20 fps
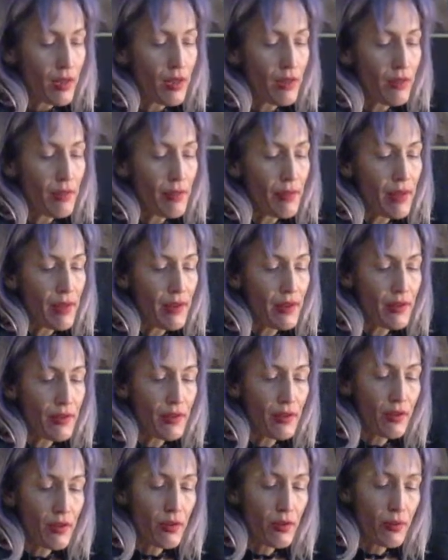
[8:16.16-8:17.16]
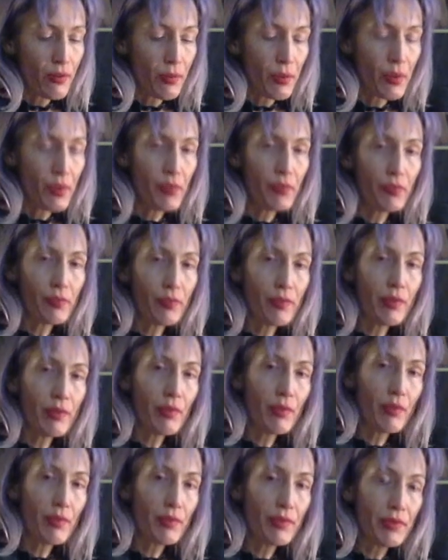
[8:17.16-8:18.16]
of meeting new and beautiful
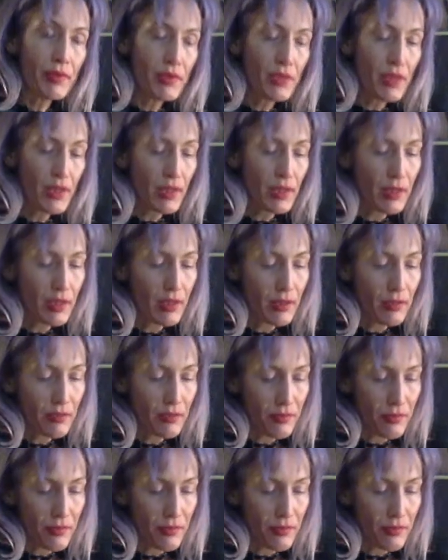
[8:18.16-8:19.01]
people was seductive.